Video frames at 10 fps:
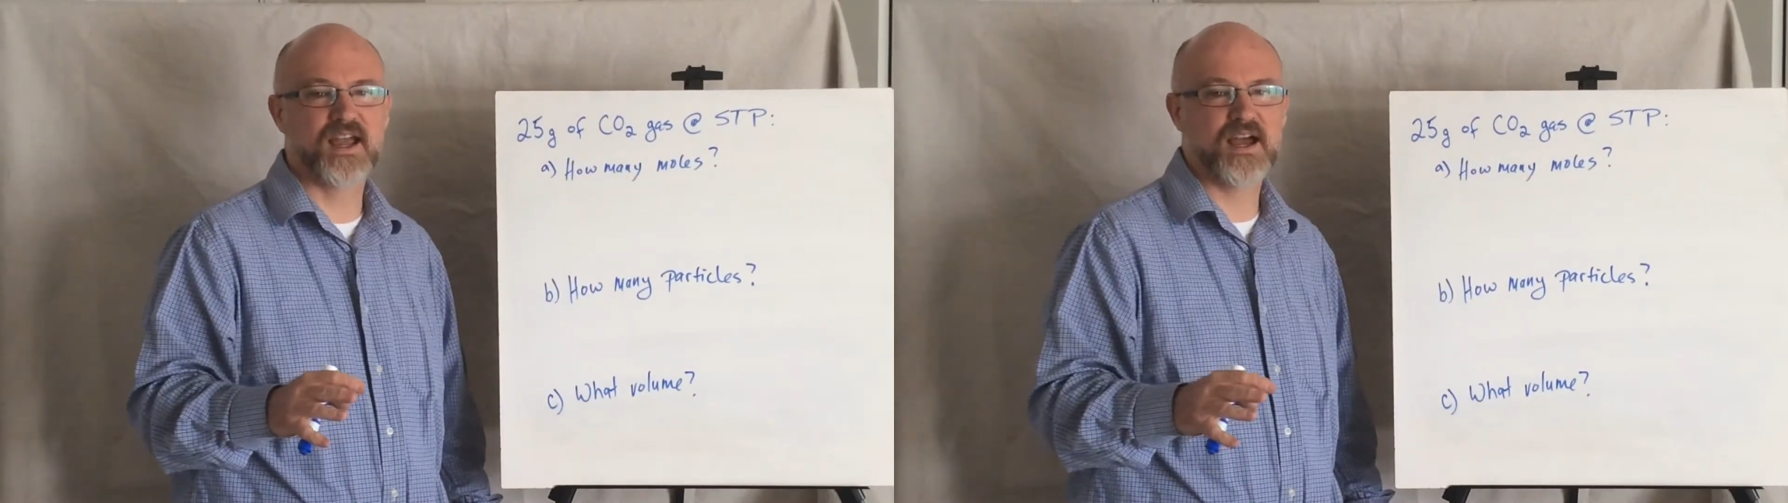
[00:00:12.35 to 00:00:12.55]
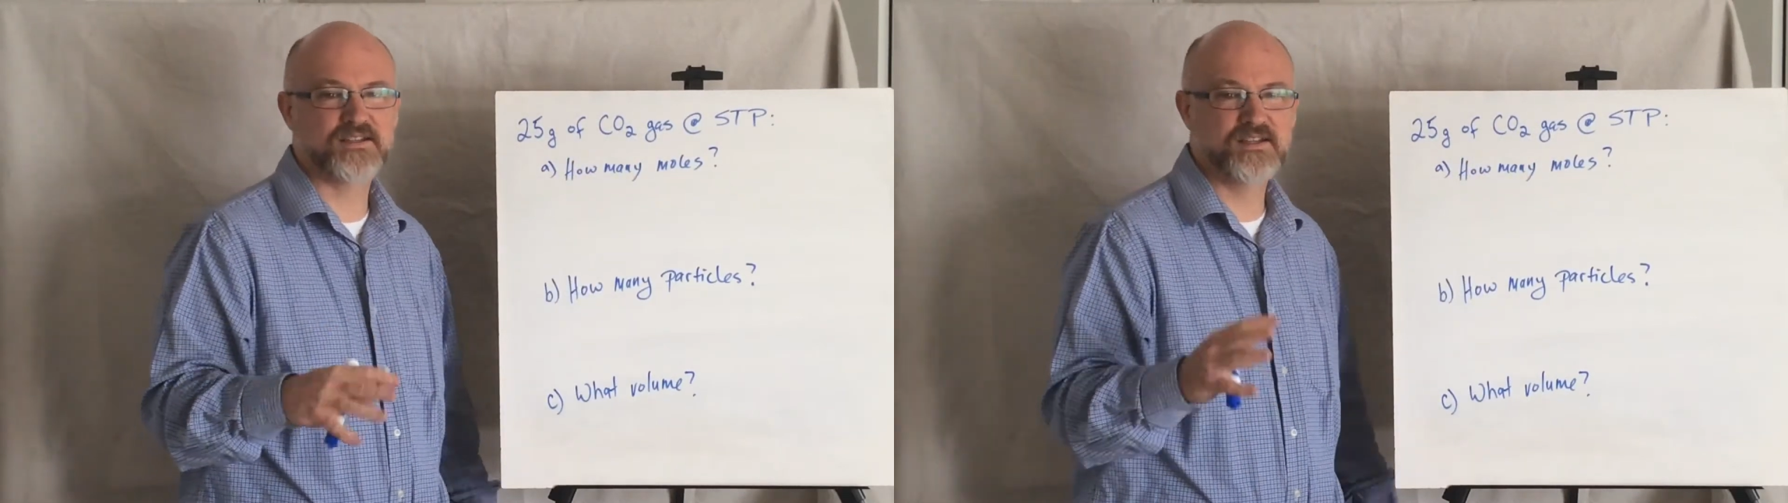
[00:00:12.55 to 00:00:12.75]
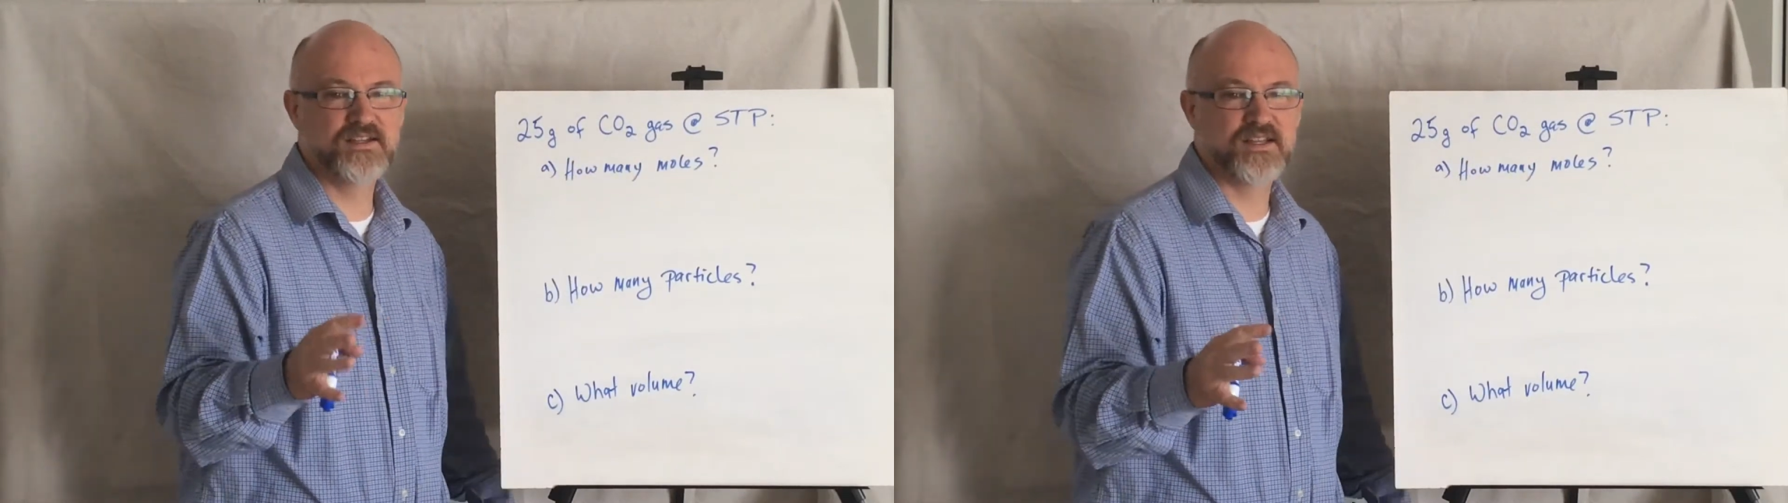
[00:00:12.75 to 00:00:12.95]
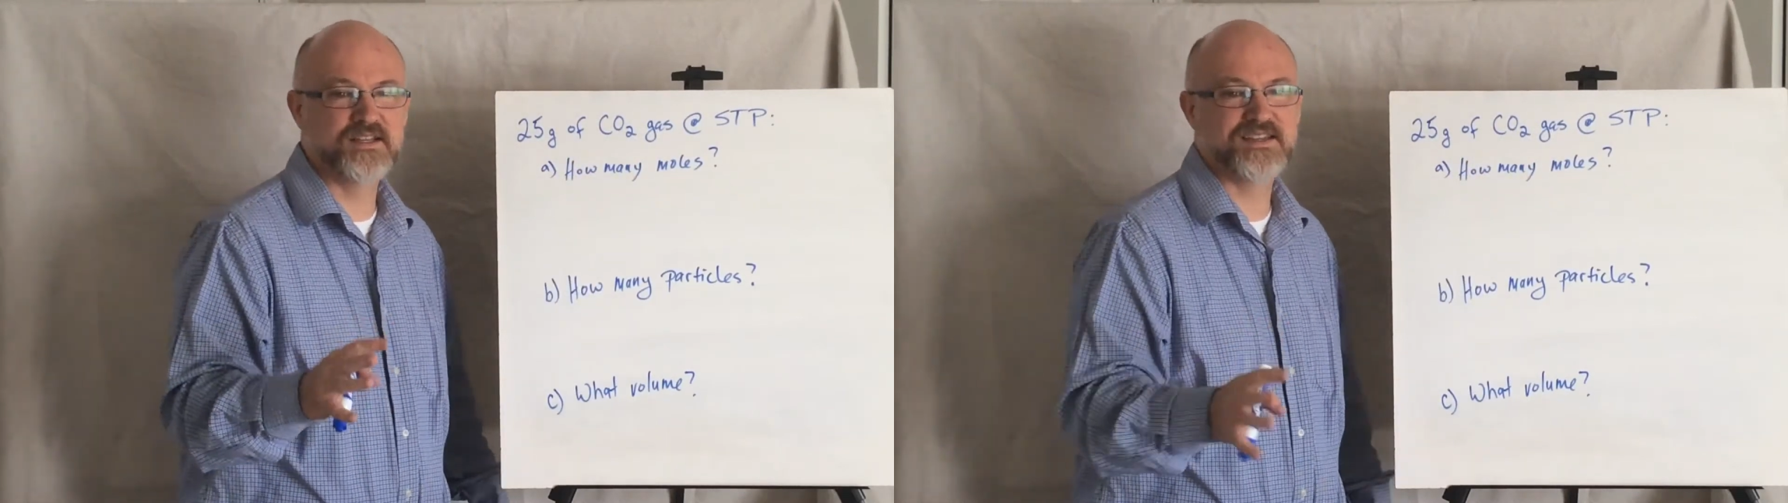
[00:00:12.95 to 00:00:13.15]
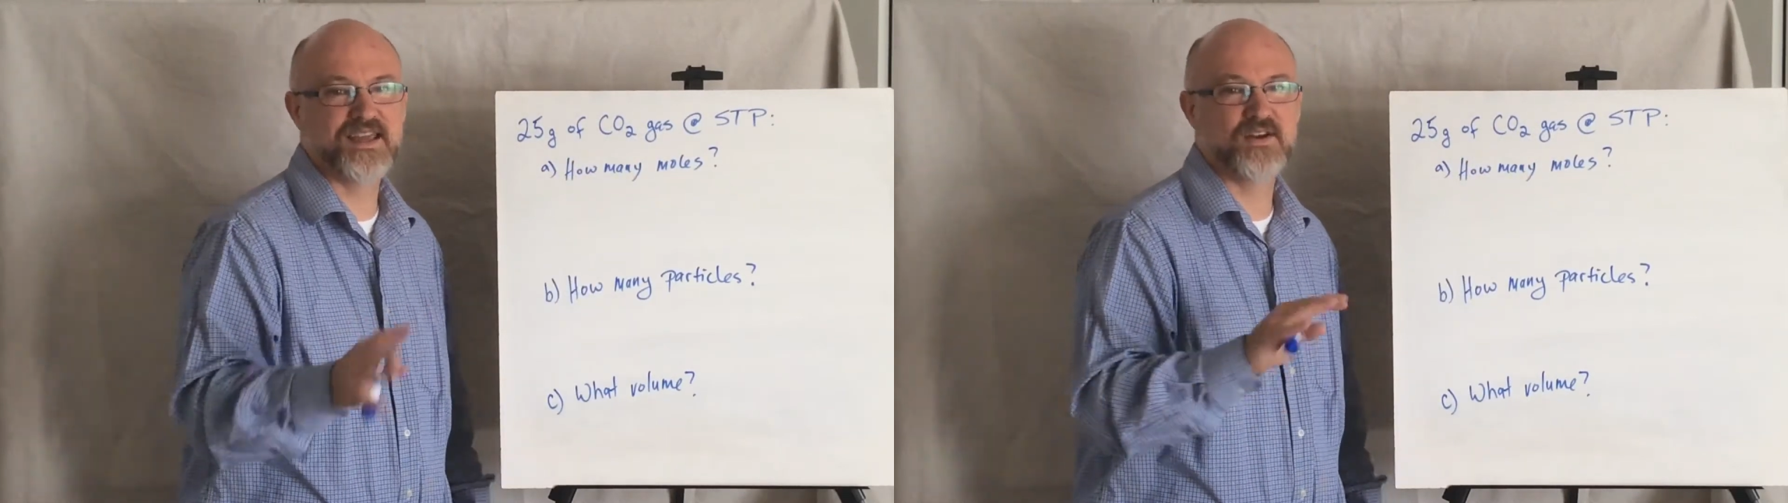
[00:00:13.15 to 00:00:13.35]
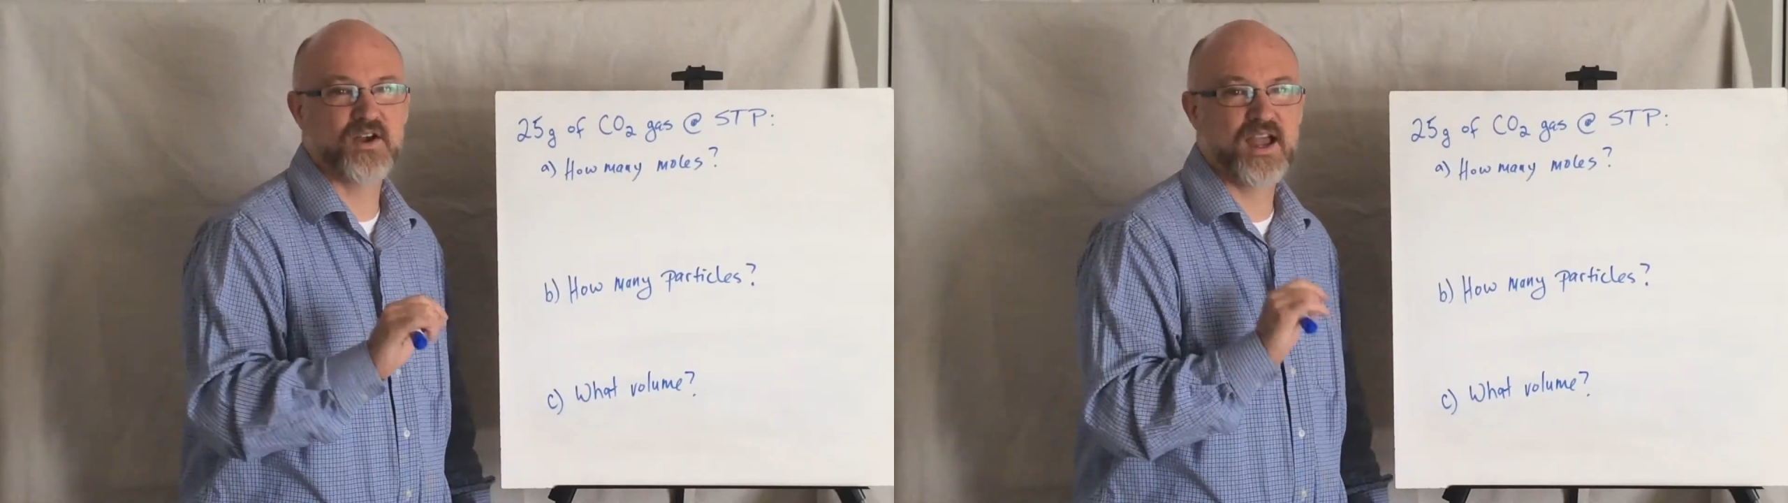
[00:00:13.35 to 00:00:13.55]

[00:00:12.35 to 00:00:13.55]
gas in a container